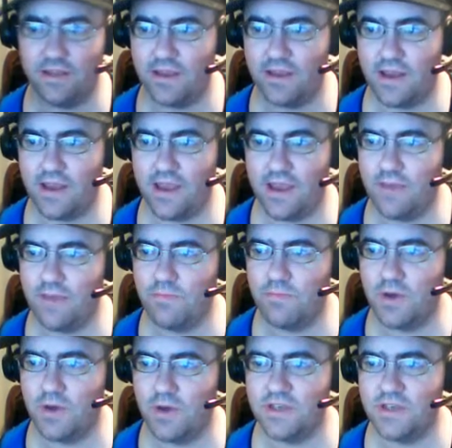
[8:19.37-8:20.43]
that I
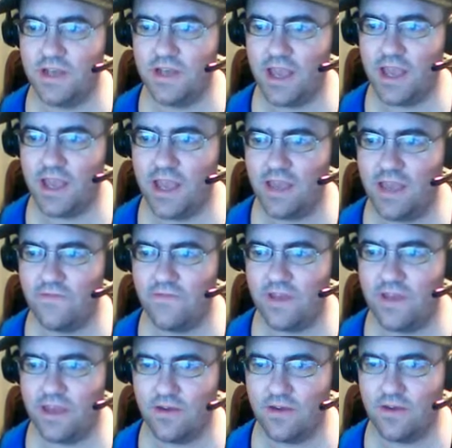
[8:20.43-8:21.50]
posted a
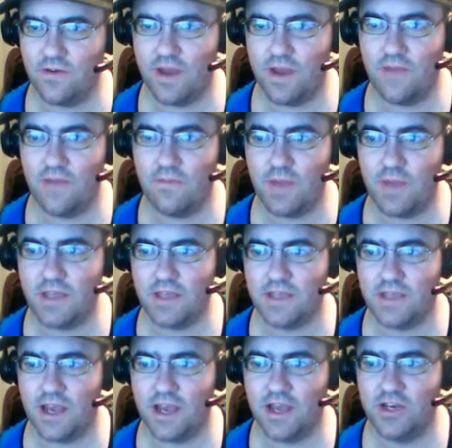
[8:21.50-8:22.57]
video of a
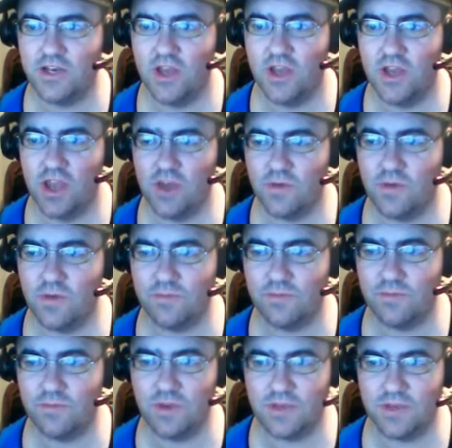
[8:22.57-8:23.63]
montage with
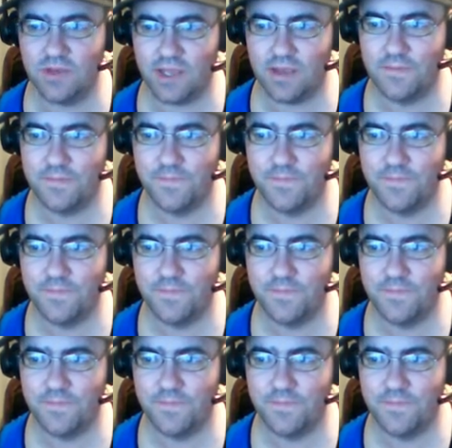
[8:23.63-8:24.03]
some music.